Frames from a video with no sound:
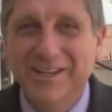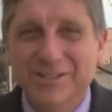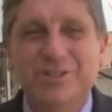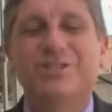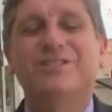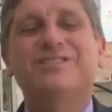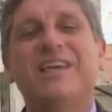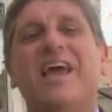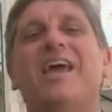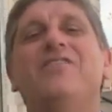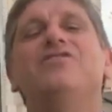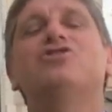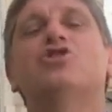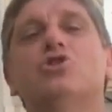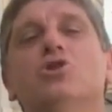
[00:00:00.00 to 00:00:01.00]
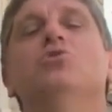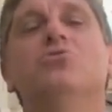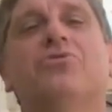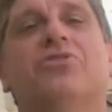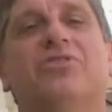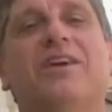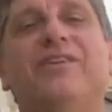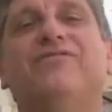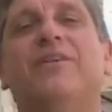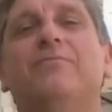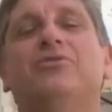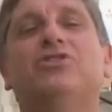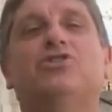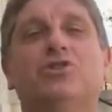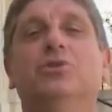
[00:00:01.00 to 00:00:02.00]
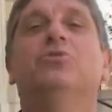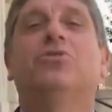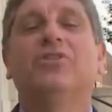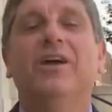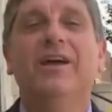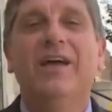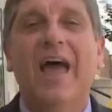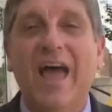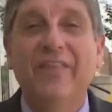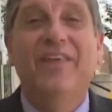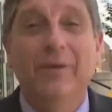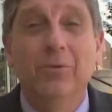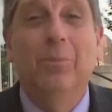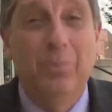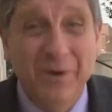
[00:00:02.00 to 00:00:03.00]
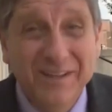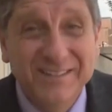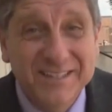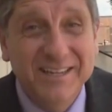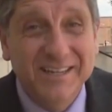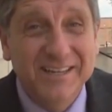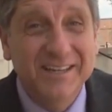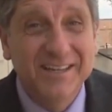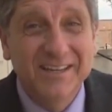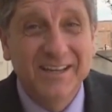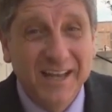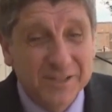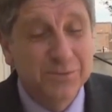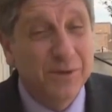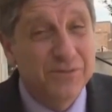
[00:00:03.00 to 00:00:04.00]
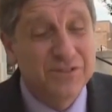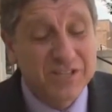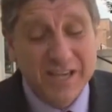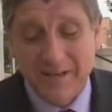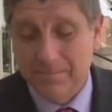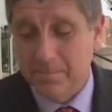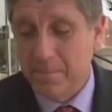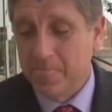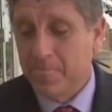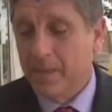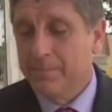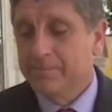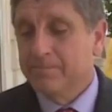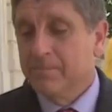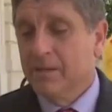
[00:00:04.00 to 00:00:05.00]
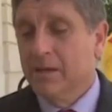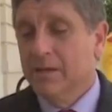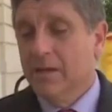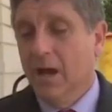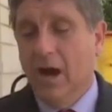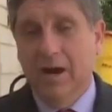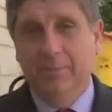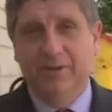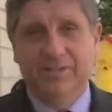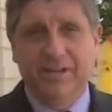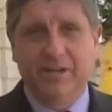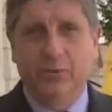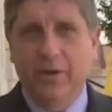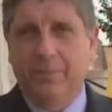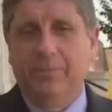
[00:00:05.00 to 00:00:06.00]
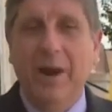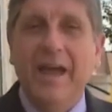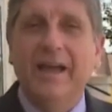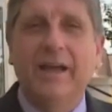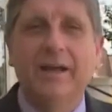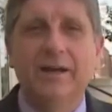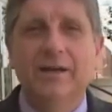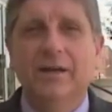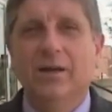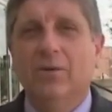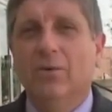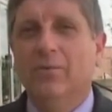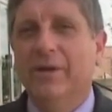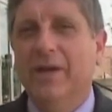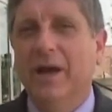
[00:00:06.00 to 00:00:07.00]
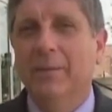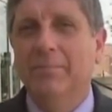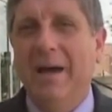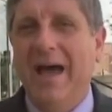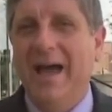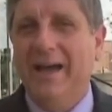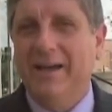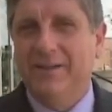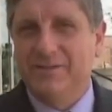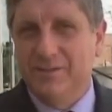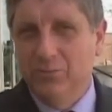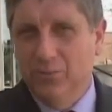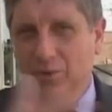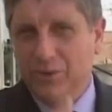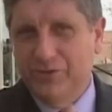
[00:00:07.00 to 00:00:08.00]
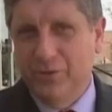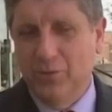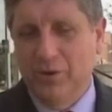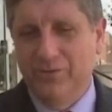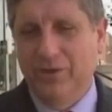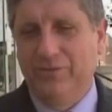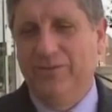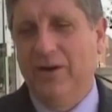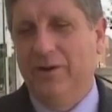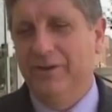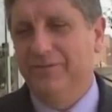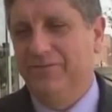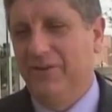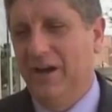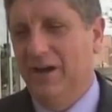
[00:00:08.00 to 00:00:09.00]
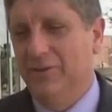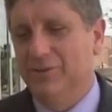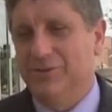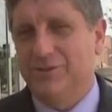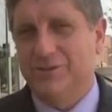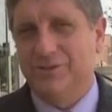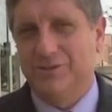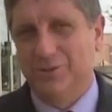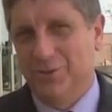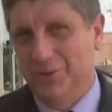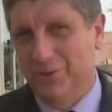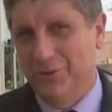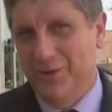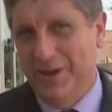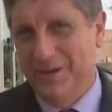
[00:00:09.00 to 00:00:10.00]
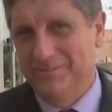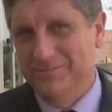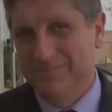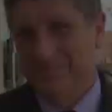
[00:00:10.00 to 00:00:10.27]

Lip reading: Just say the truth. Give them the truth. And they will print it, as we've seen. All right, I'm going to take a quick break. When we come back, some words from one of our founding fathers. Don't go away.